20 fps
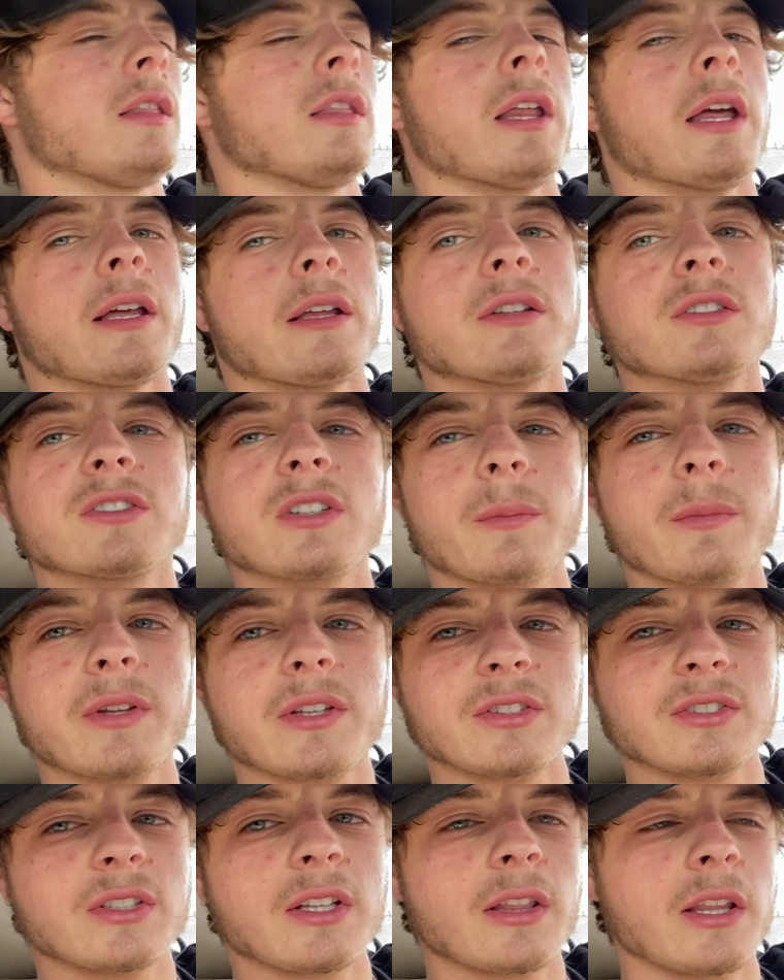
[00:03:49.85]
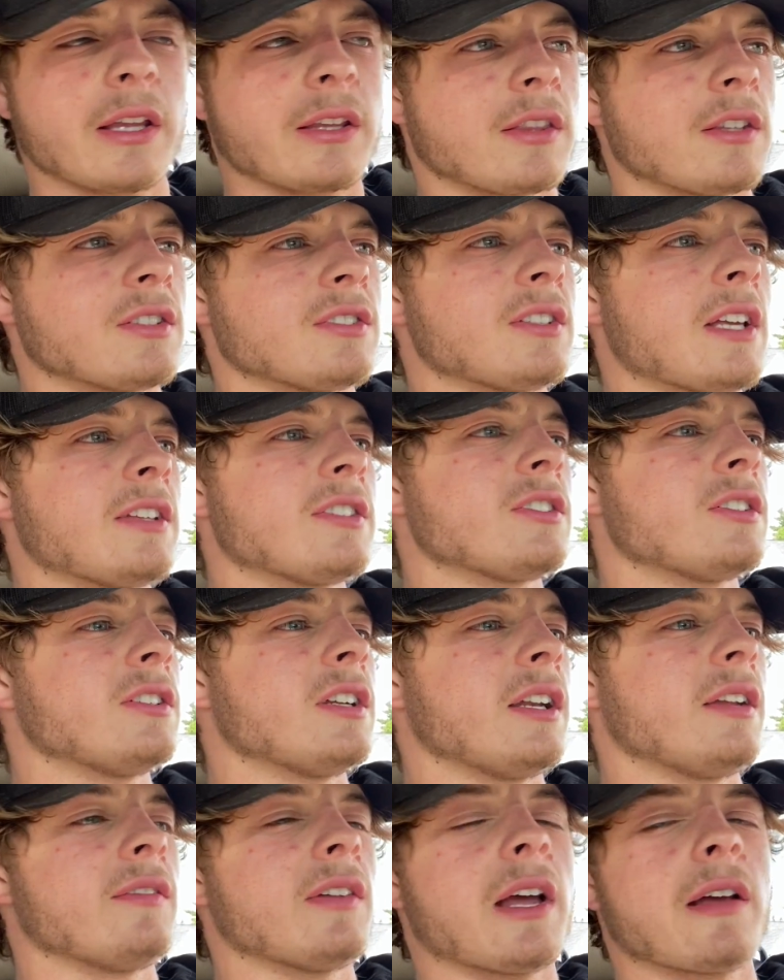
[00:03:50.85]
Like some of the, like the sensor
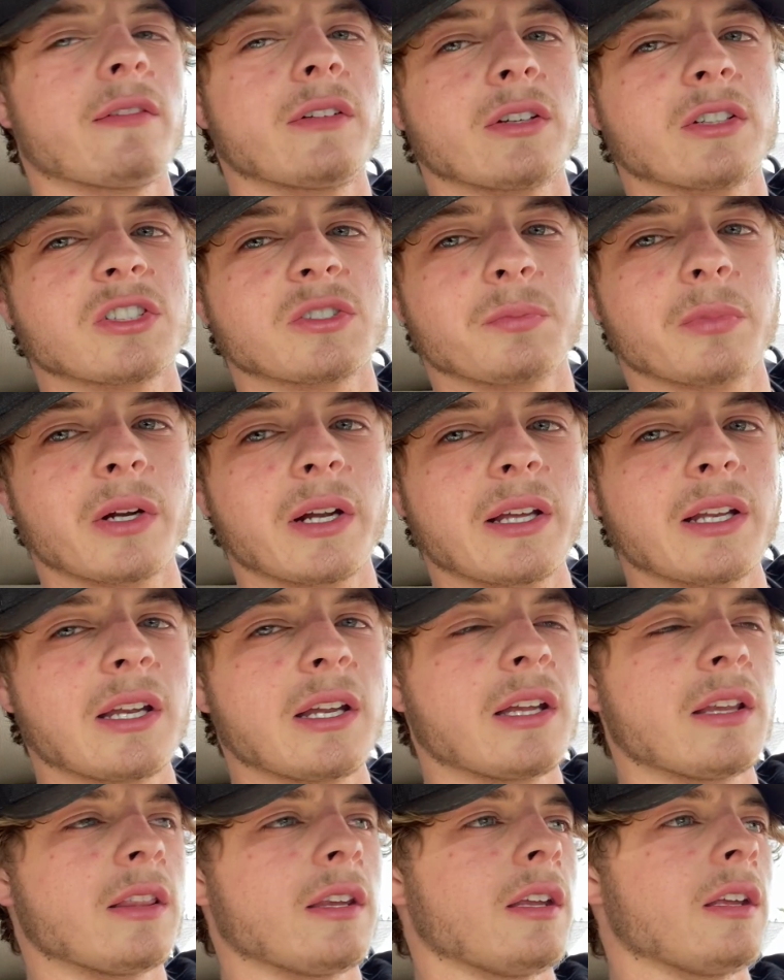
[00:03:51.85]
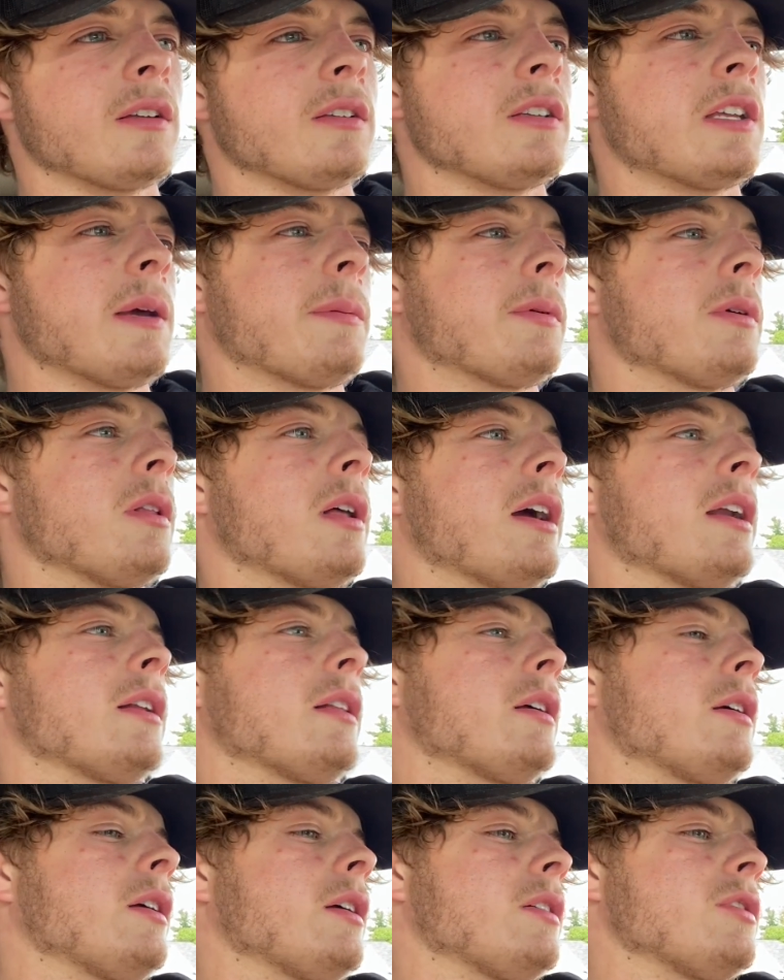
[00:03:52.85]
didn't even have like a spring in it, and the typical idle
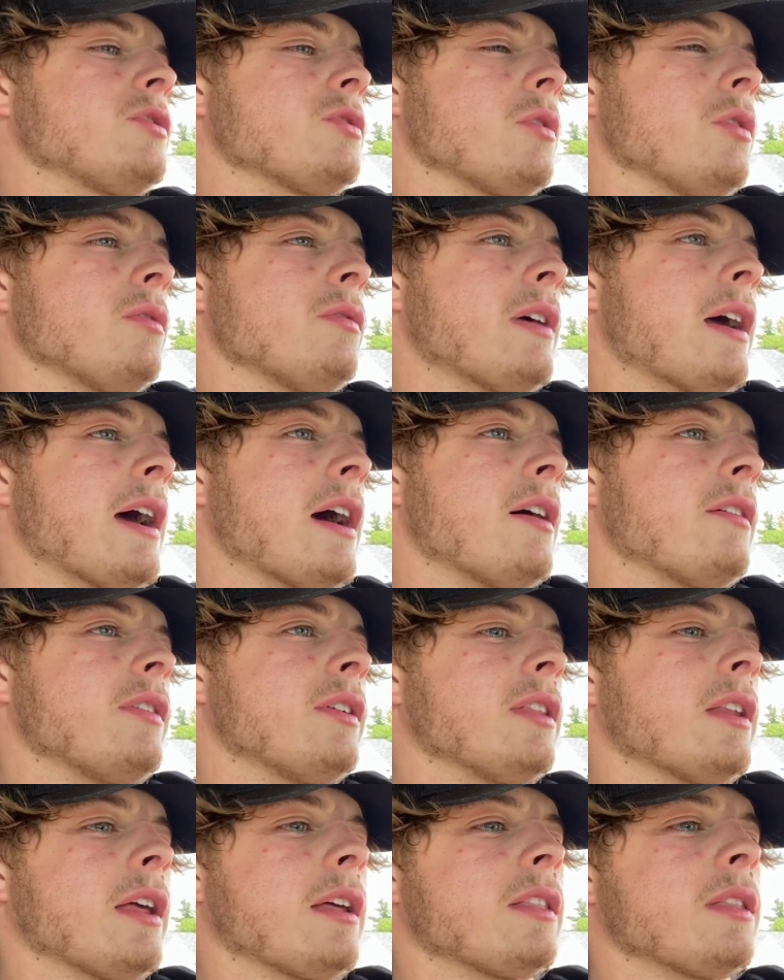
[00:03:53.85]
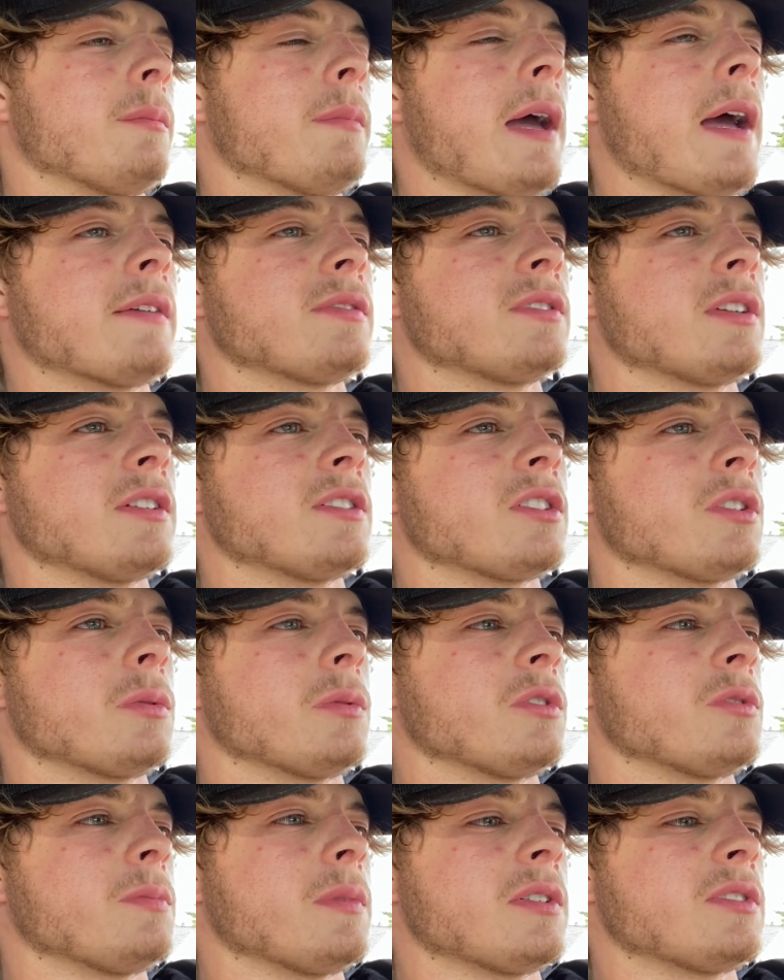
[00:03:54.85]
air control valve, and like the MAF sensor
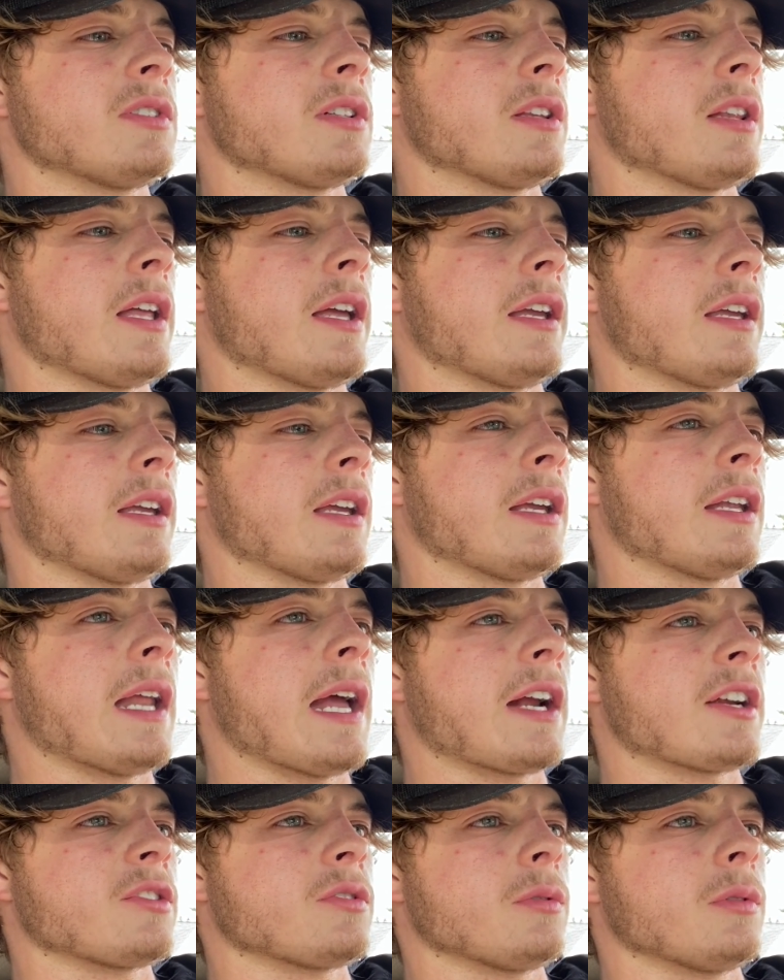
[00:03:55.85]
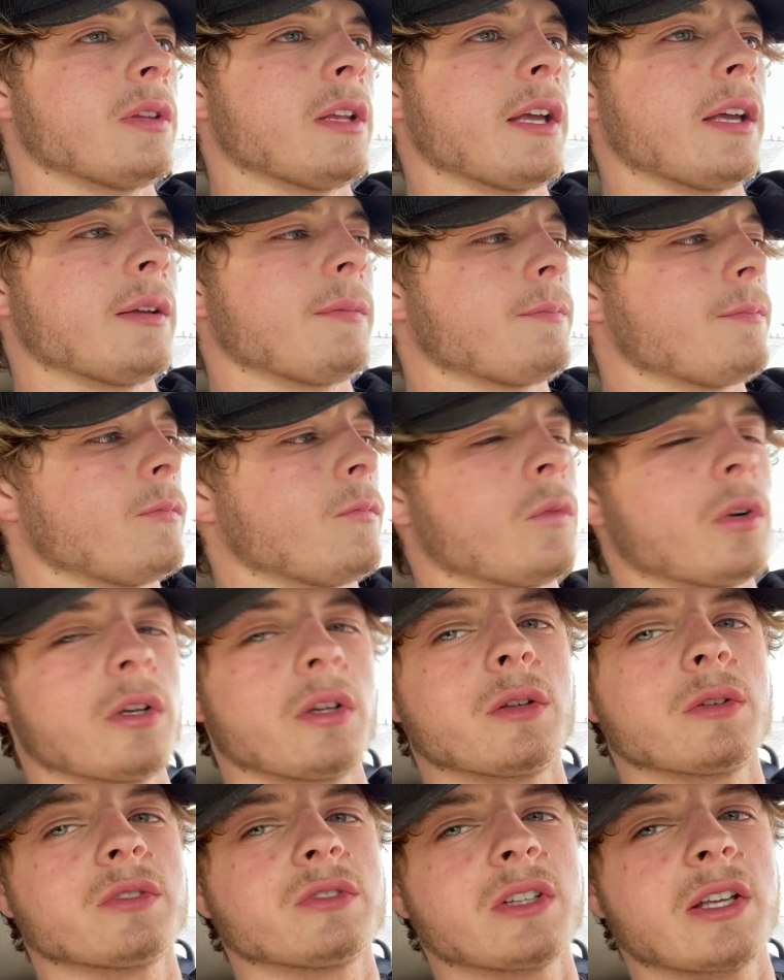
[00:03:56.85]
was missing like an actual, like one of
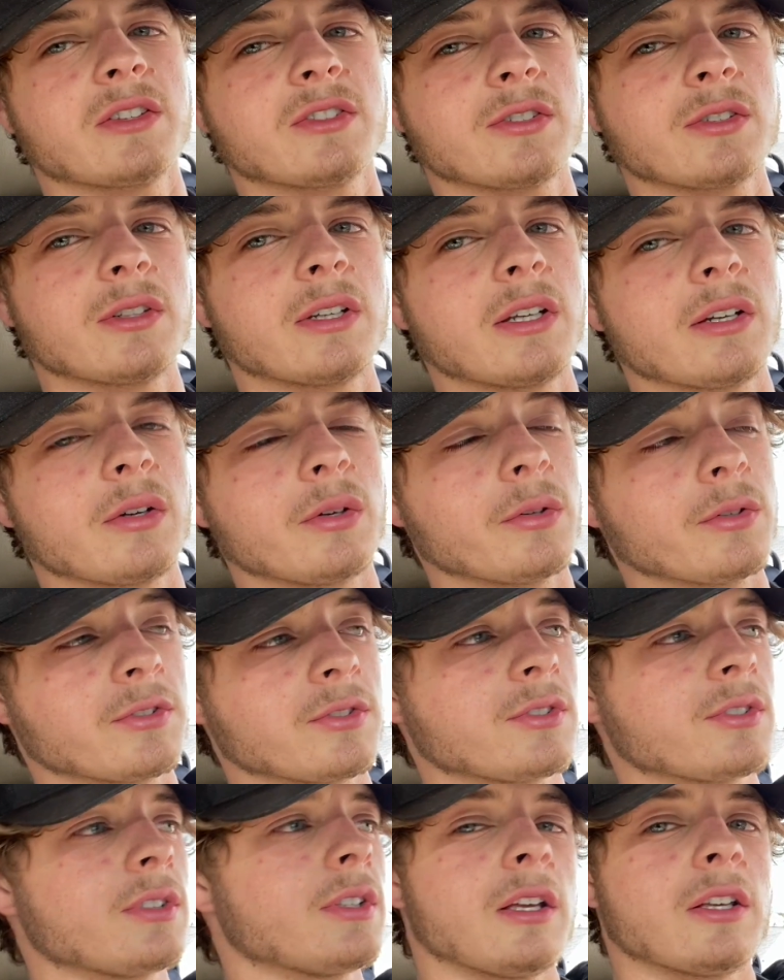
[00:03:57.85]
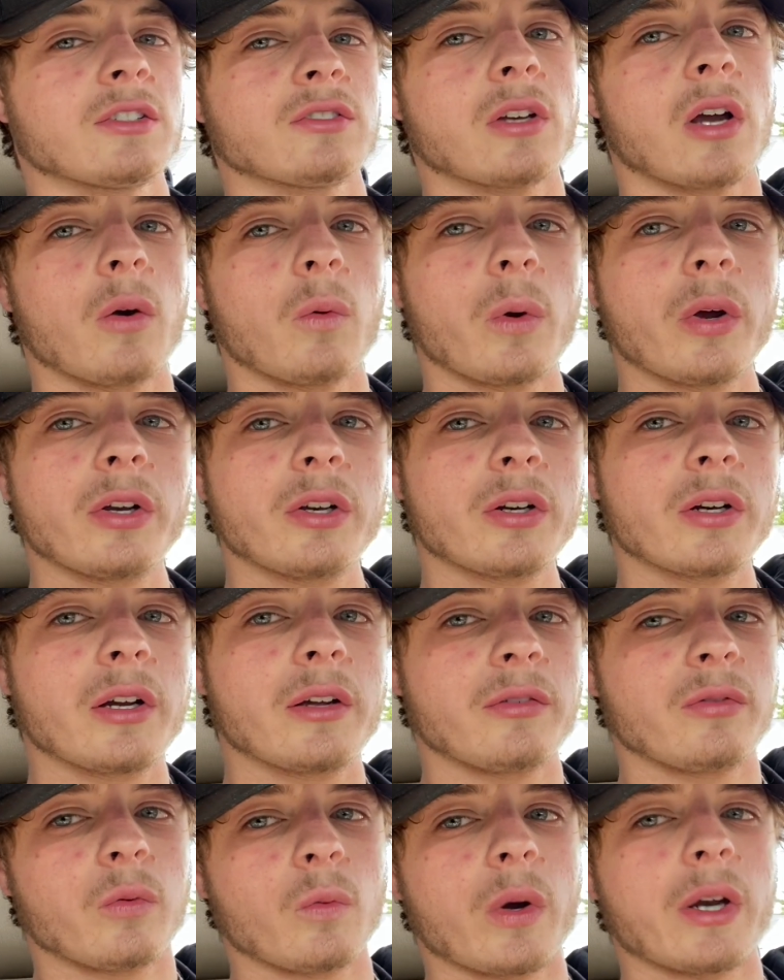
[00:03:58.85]
those sensor needles. So I wonder
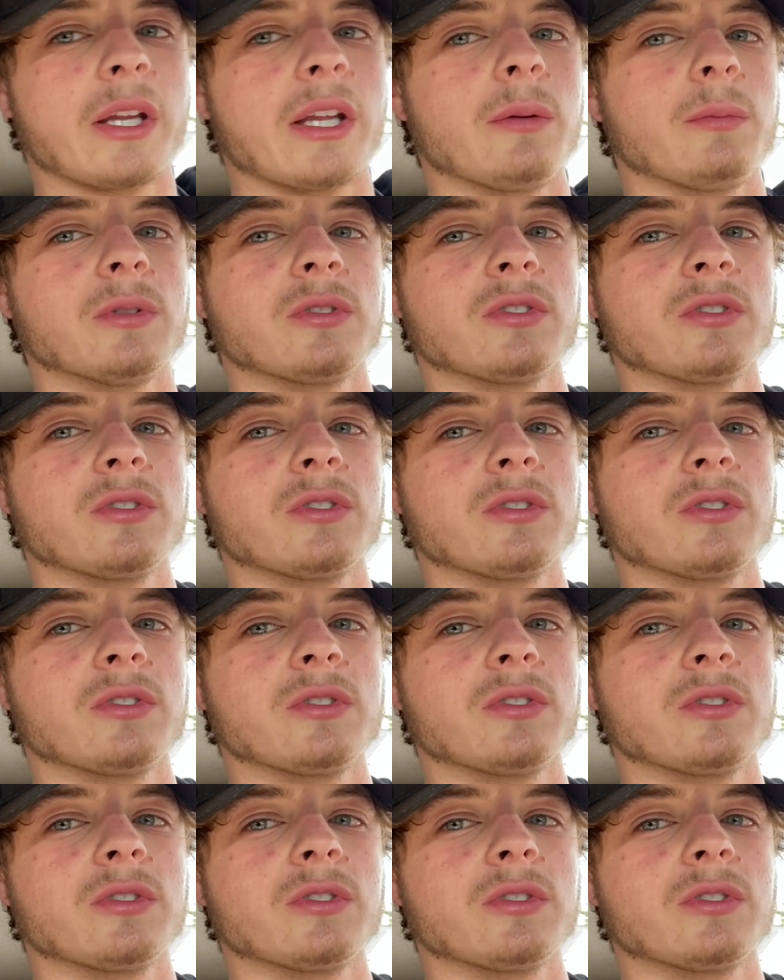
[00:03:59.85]
if when he was